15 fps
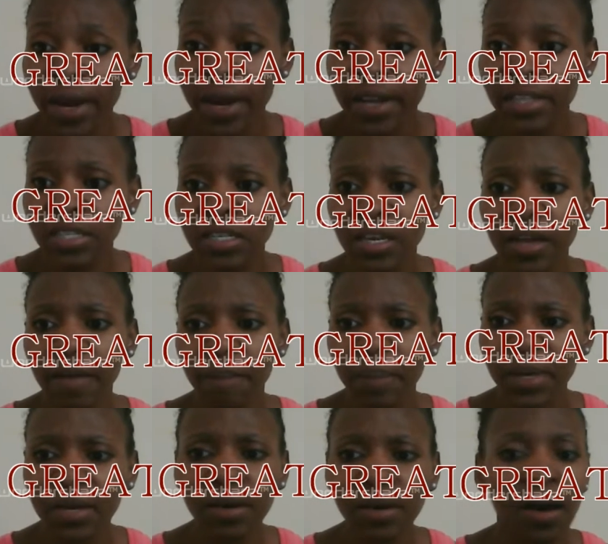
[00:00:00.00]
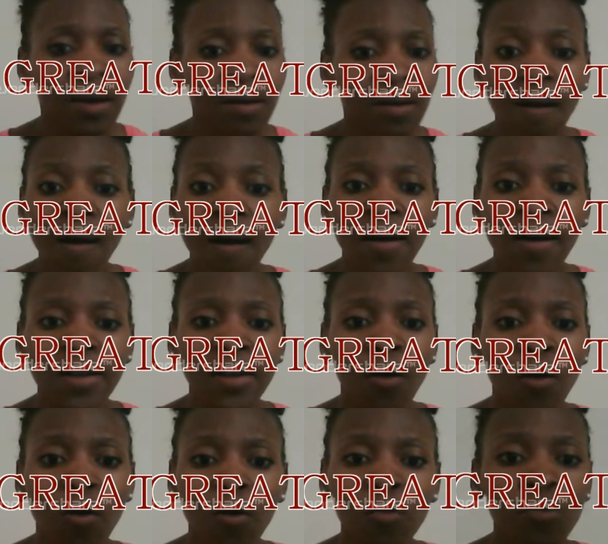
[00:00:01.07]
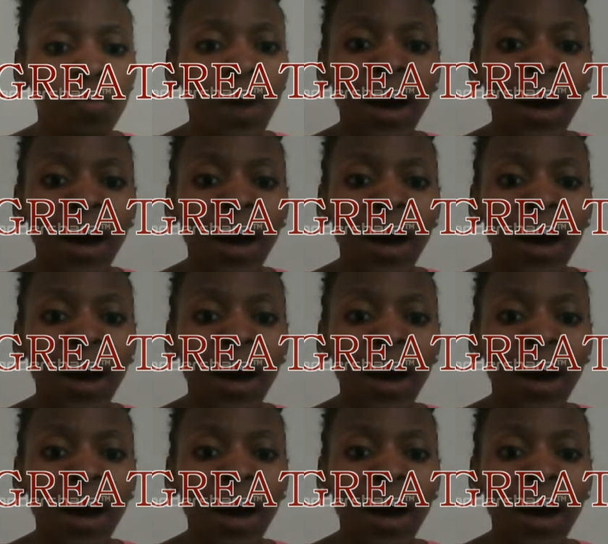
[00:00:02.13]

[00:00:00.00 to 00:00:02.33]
great big God, all